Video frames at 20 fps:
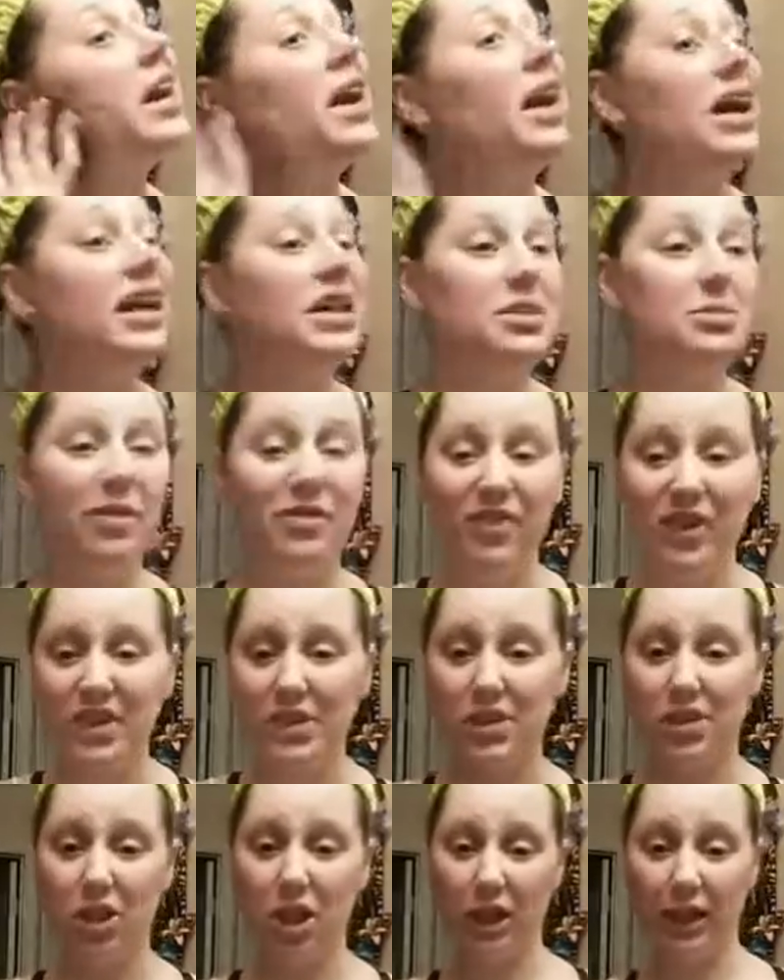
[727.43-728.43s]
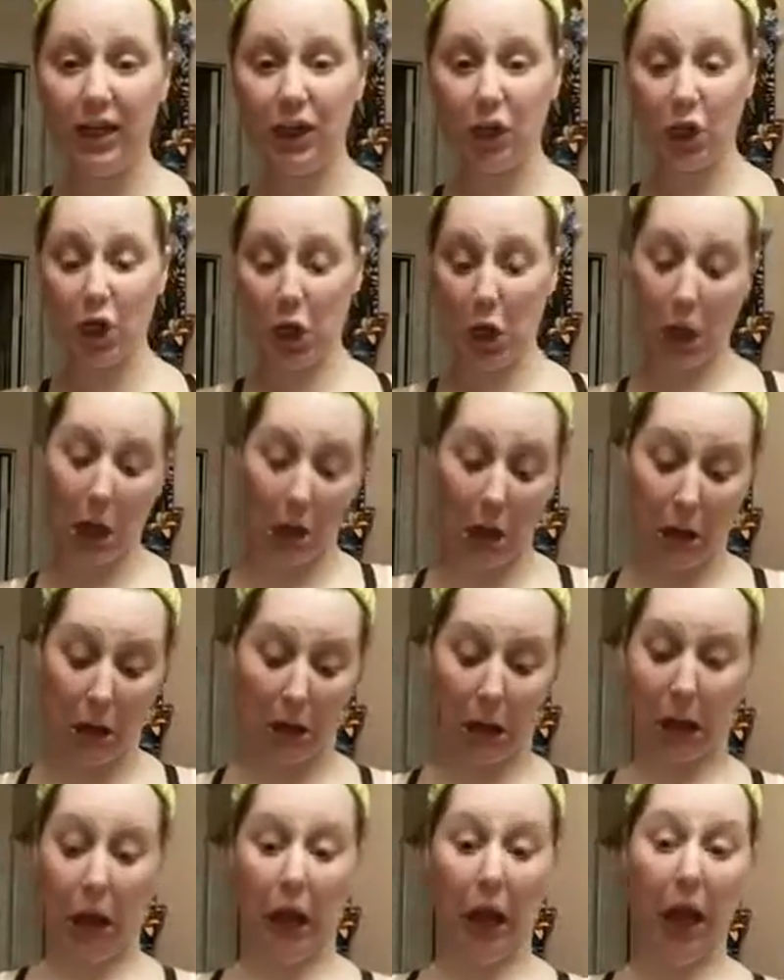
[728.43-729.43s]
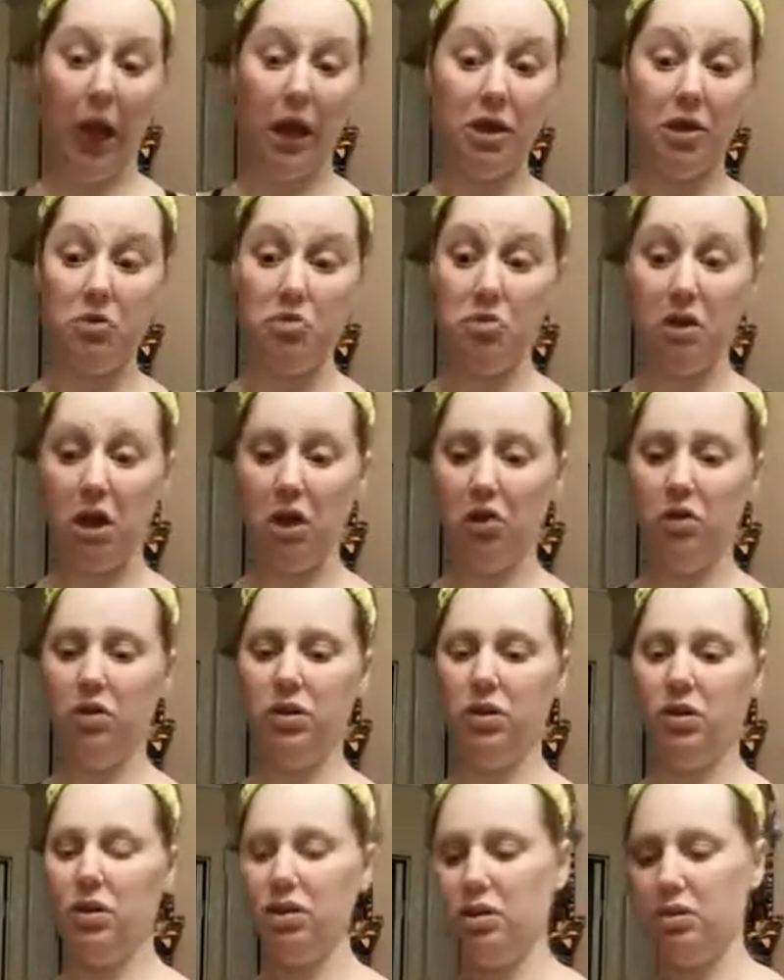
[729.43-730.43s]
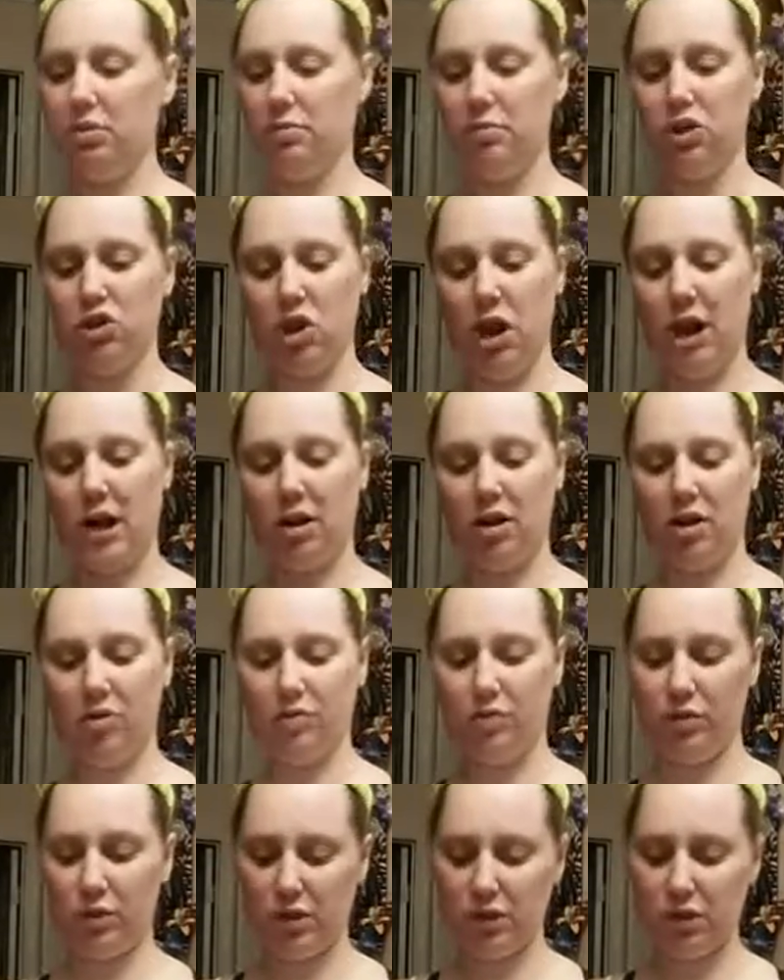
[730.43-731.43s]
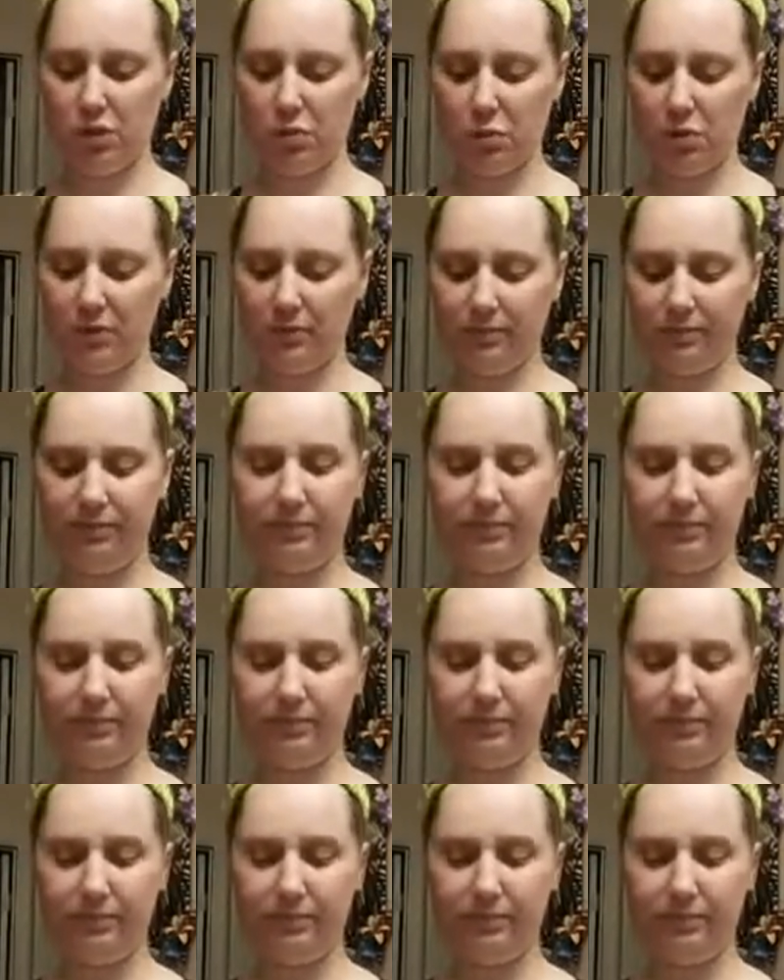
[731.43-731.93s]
I guess my face is cleaner. I don't know. Let me dry it off with this one.